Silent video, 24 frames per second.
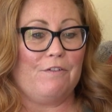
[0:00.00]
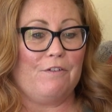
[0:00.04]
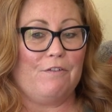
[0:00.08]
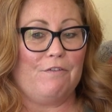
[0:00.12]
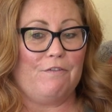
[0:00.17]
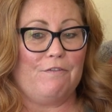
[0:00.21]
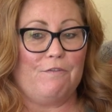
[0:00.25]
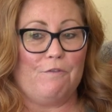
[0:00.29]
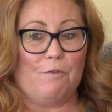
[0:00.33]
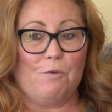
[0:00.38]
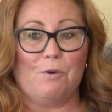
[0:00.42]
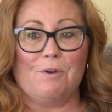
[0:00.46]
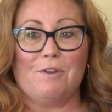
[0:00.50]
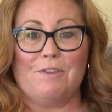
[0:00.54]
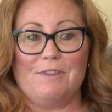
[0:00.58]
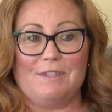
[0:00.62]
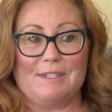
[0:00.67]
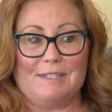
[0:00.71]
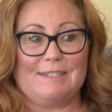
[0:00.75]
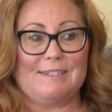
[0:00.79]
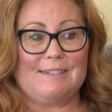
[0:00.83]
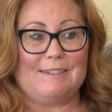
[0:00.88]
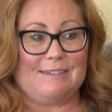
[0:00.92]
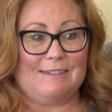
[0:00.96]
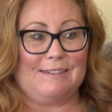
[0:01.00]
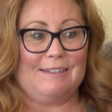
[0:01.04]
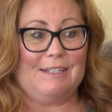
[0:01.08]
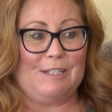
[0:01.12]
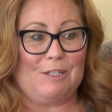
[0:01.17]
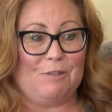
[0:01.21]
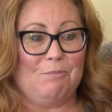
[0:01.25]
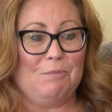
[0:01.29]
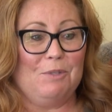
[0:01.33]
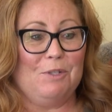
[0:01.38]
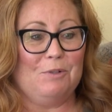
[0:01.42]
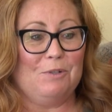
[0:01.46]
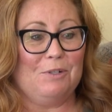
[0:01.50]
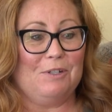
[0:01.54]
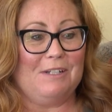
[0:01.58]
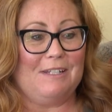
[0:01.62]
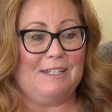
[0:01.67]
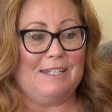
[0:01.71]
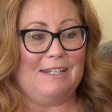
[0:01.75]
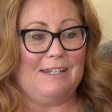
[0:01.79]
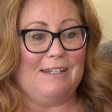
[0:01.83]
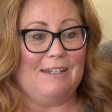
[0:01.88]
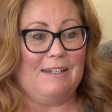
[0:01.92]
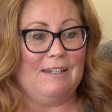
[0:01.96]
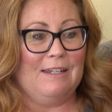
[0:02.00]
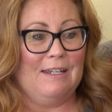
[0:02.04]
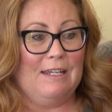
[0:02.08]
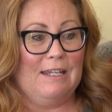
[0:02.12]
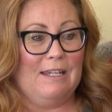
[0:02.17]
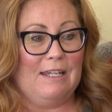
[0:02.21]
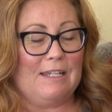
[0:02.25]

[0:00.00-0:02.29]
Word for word: for this community